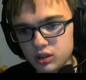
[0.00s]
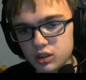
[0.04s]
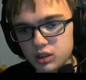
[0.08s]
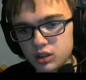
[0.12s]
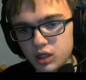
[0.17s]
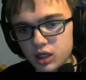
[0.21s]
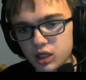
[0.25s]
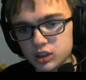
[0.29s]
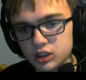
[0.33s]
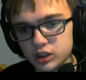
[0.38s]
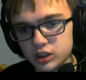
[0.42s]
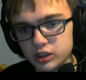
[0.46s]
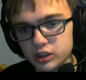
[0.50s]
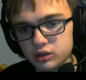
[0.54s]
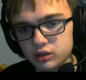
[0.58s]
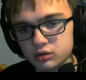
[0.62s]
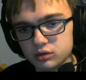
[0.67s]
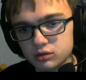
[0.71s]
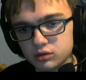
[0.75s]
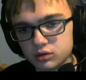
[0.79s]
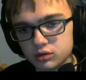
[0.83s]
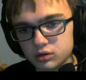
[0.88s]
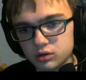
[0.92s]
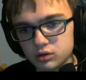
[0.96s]
Yeah, actually.
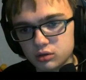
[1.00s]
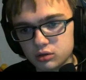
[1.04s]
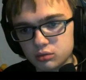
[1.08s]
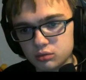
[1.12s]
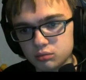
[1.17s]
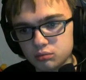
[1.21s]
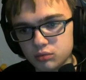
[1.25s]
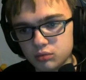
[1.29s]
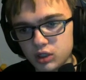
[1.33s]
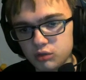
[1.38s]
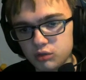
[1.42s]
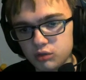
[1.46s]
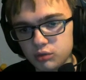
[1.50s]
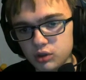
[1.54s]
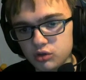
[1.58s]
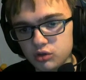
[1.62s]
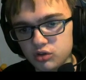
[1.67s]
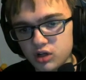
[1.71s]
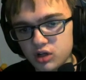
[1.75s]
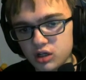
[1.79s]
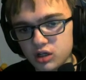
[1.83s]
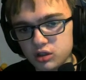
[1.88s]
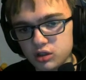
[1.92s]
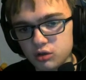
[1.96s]
Mind if we use
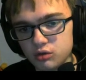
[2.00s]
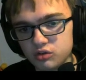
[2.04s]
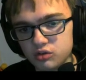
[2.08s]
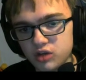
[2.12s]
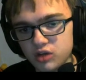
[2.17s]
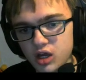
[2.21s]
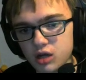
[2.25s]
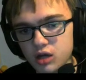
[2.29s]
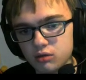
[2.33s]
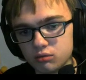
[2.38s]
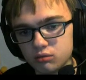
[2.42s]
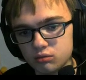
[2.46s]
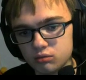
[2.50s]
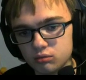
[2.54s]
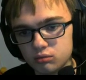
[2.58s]
it on you instead?